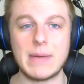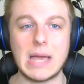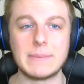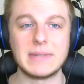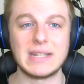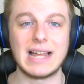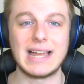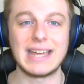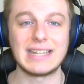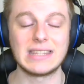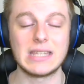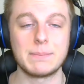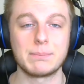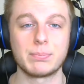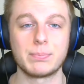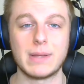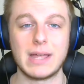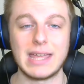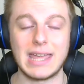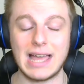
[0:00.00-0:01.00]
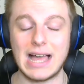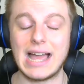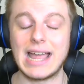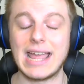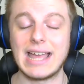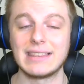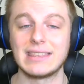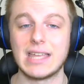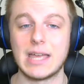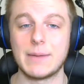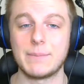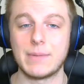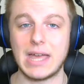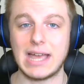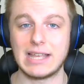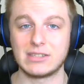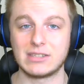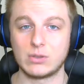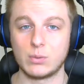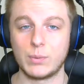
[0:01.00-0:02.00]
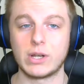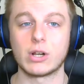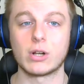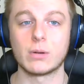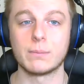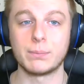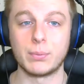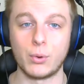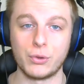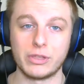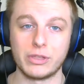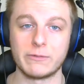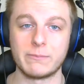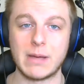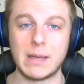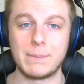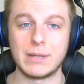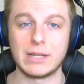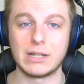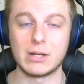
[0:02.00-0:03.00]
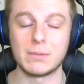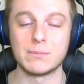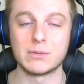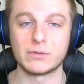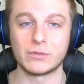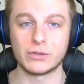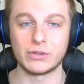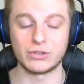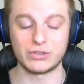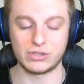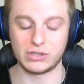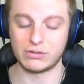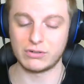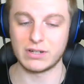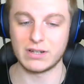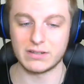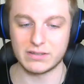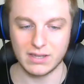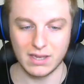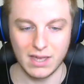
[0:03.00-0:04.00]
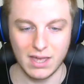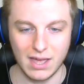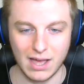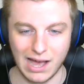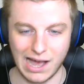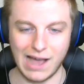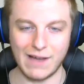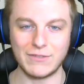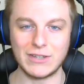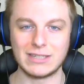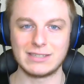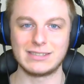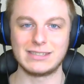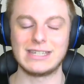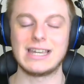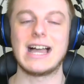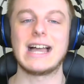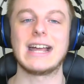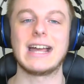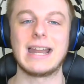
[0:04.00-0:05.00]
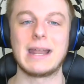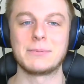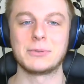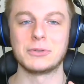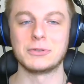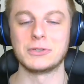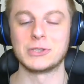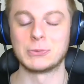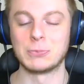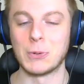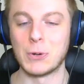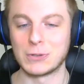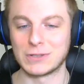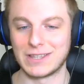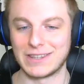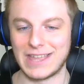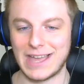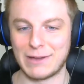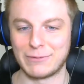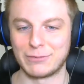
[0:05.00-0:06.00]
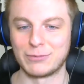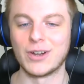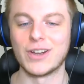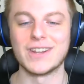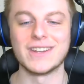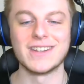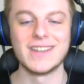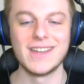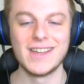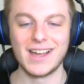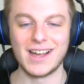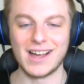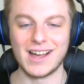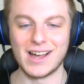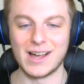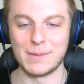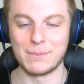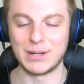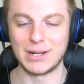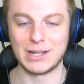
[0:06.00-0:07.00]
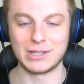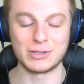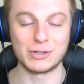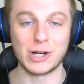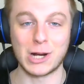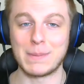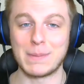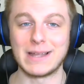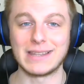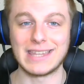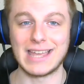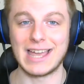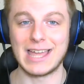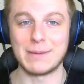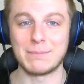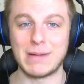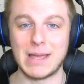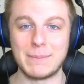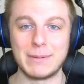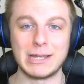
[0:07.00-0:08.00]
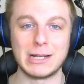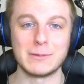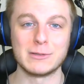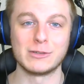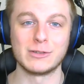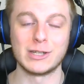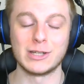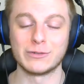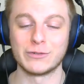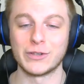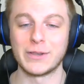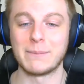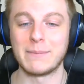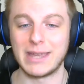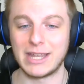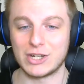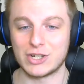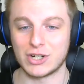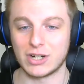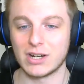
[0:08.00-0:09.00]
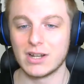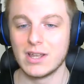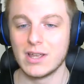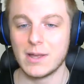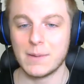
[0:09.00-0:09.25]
I mean, I had them as the winner in both of my pick'ems for their series. Obviously, I got absolutely smoked on that front, but I'll talk about that in my pick'ems video for the major.